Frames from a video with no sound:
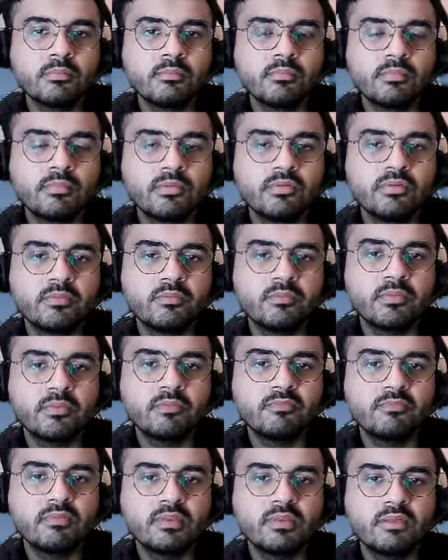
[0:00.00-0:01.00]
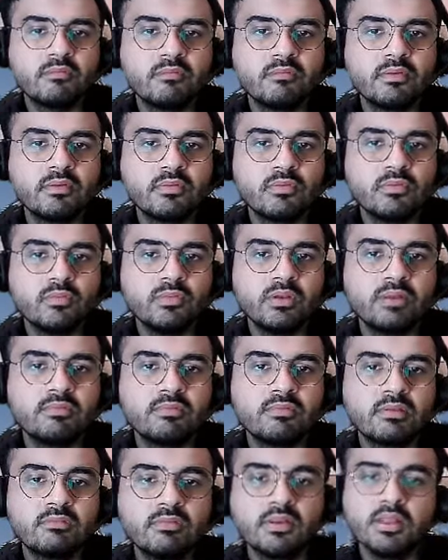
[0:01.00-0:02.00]
Bishop f7, queen
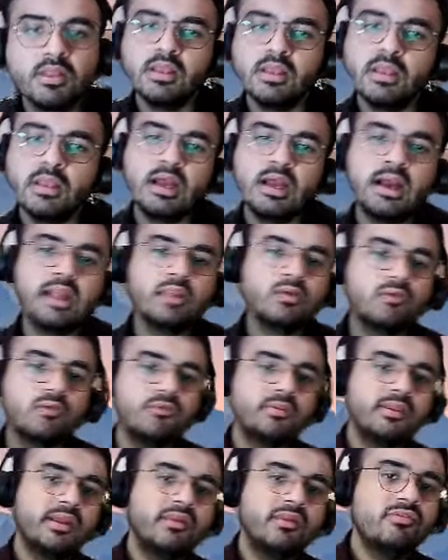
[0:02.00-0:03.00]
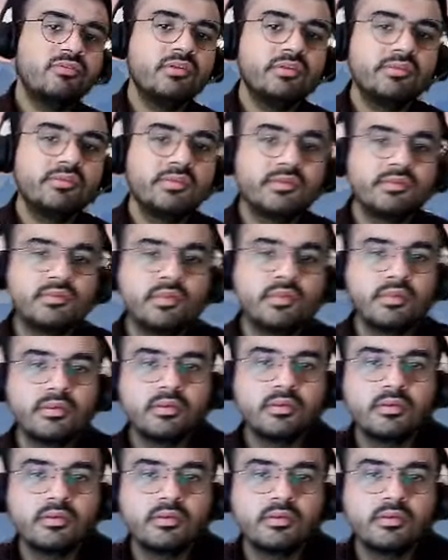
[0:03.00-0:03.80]
f7. I'll go with knight g6 here.